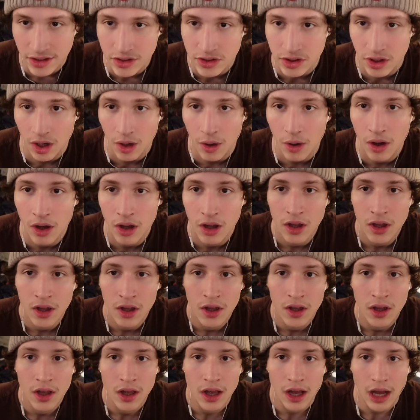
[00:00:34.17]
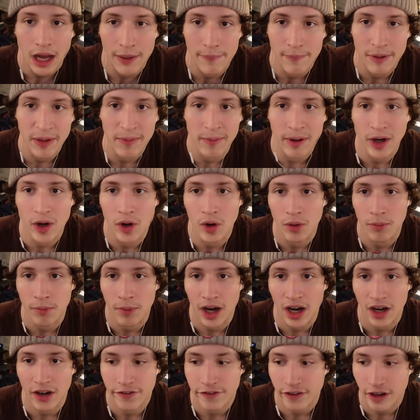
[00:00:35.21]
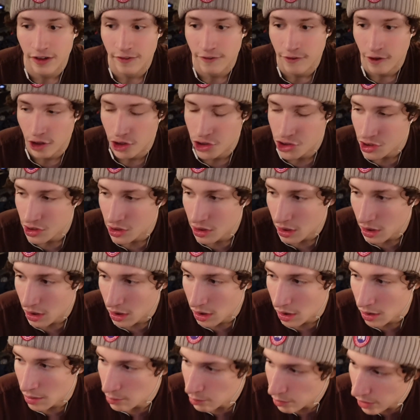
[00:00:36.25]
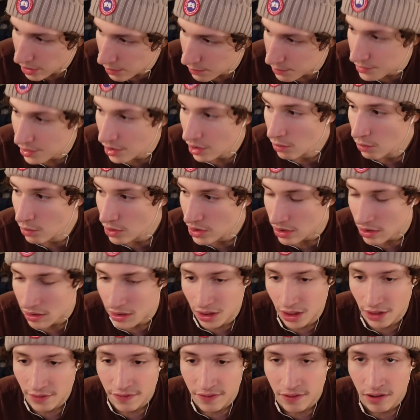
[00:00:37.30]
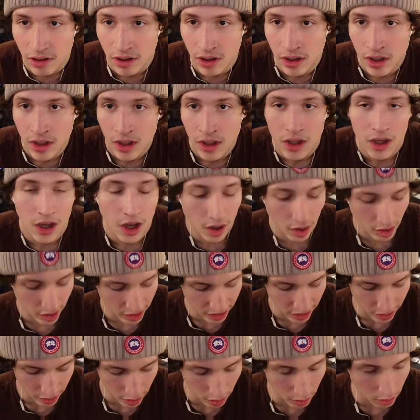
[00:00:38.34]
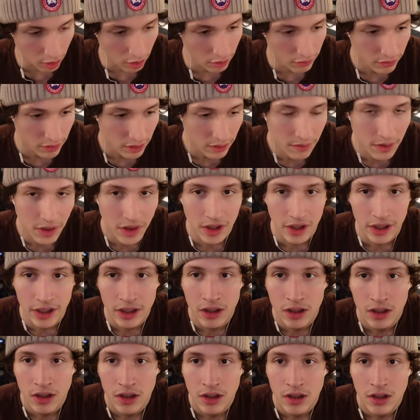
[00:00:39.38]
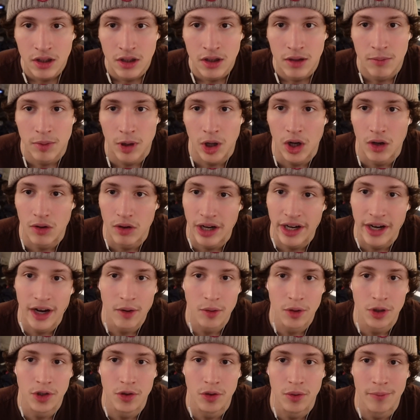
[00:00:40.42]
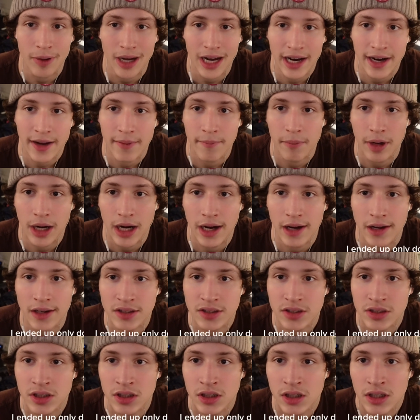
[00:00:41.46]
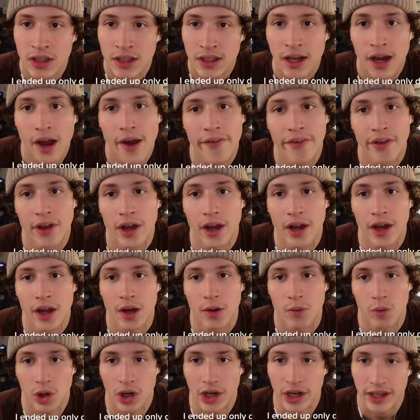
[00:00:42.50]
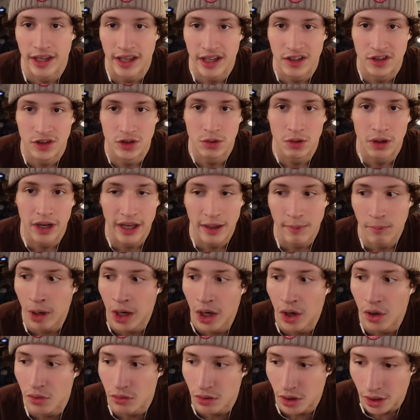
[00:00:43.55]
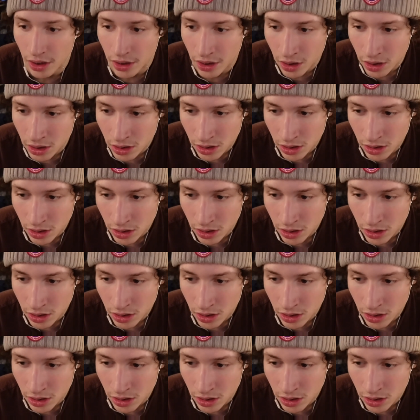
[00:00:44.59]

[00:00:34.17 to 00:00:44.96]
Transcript: So I made my own modified version. Um, when I'm done with the lift, I'll kind of go over everything. But right now we're doing back and buys, and then we're gonna get into an eight mile run.